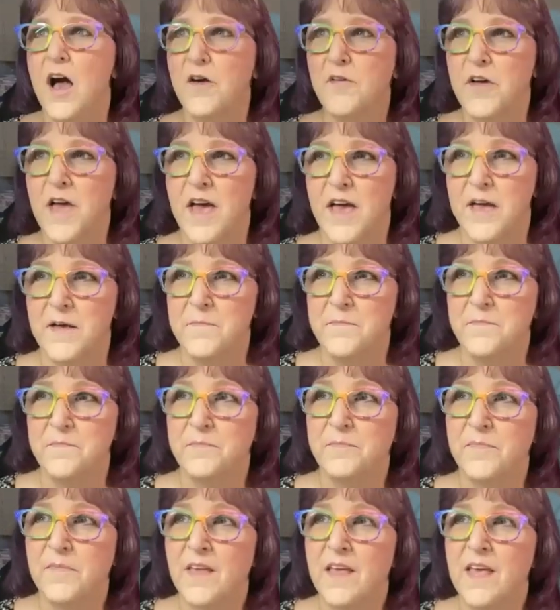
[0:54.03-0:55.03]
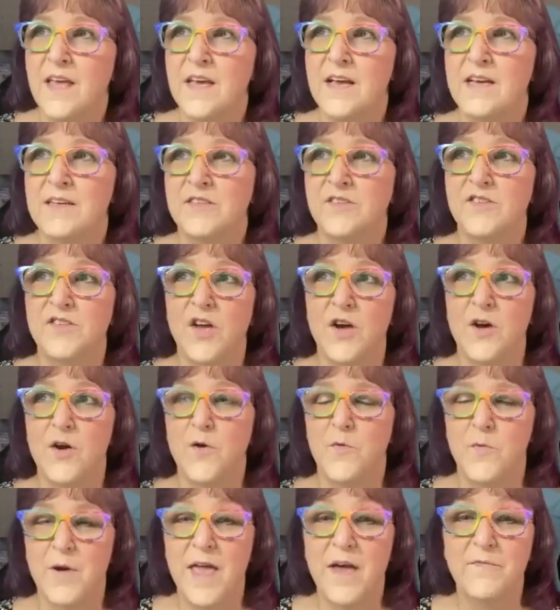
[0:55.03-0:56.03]
Okay,
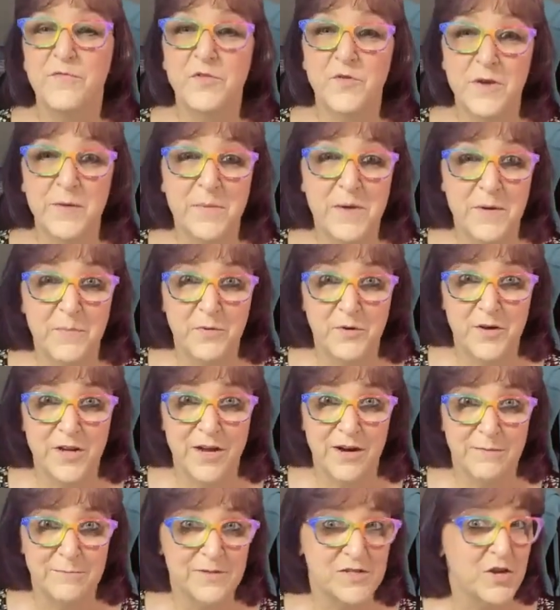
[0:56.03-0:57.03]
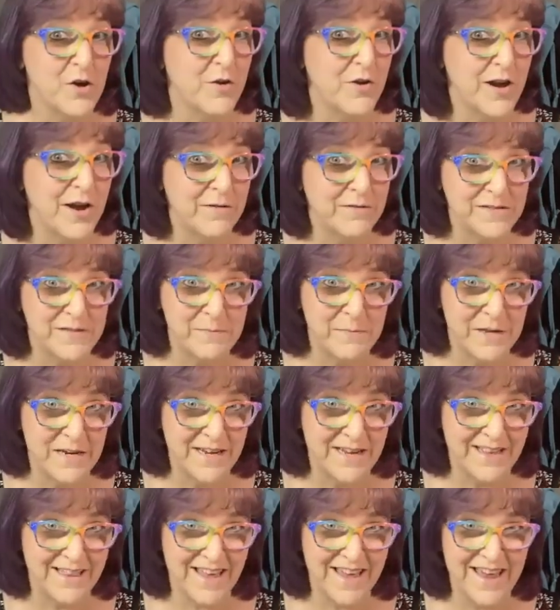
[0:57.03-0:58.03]
so we have 3 people here. I'm sorry I was a
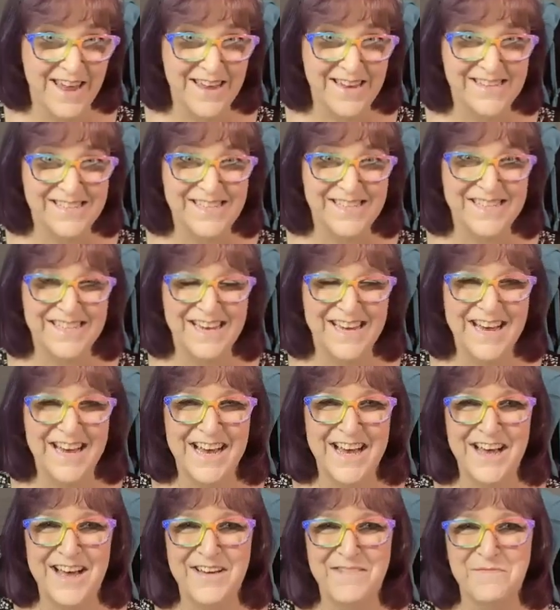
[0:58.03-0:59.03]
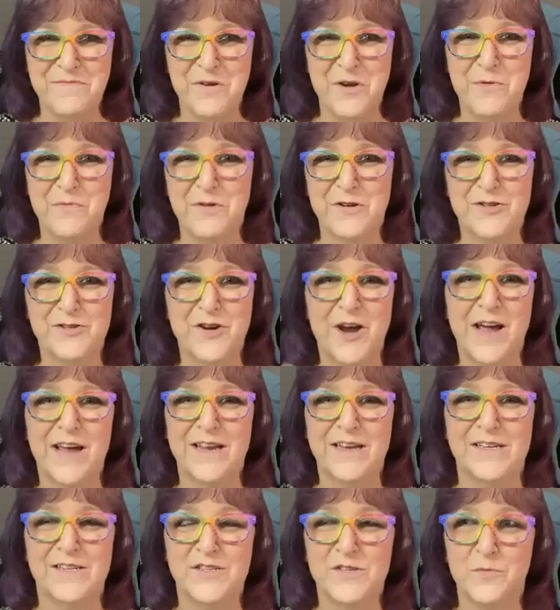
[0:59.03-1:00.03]
minute late. We were
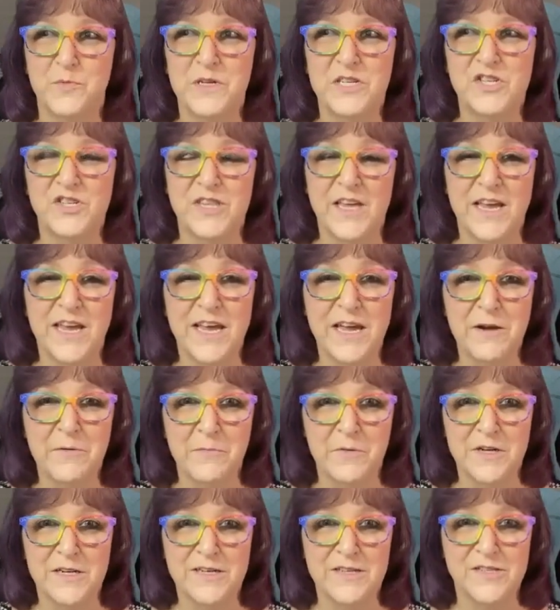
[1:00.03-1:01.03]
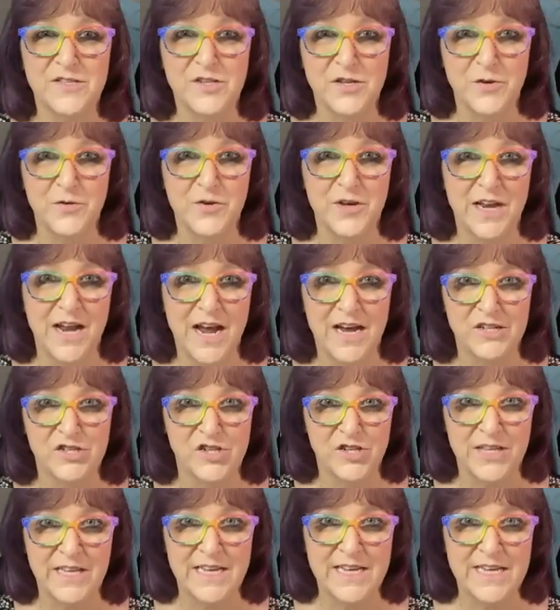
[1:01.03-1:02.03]
trying to switch the camera so you could
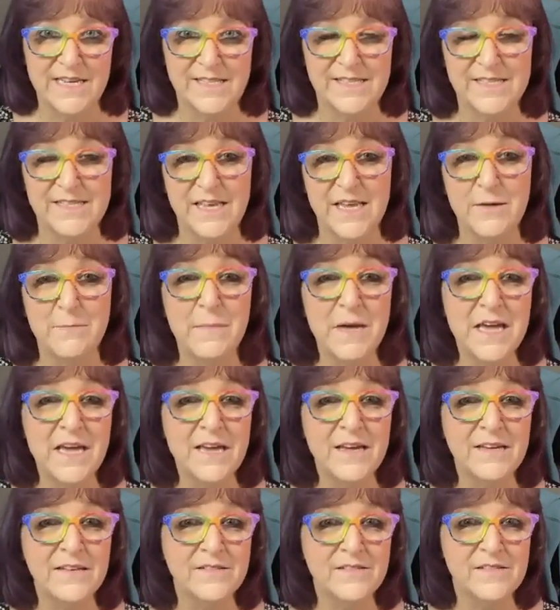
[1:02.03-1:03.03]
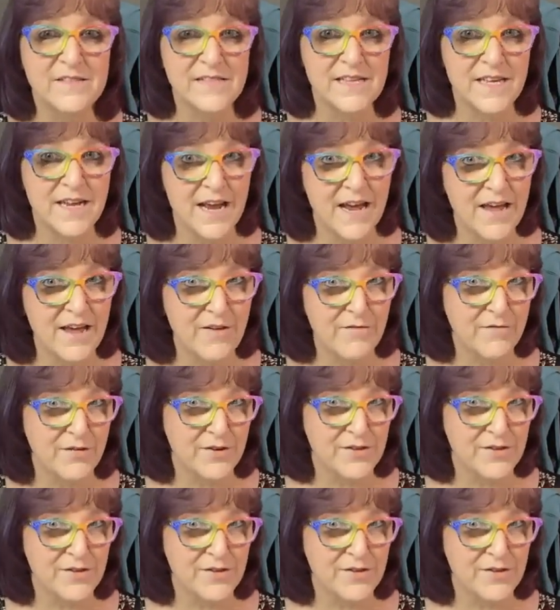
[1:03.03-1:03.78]
actually see me today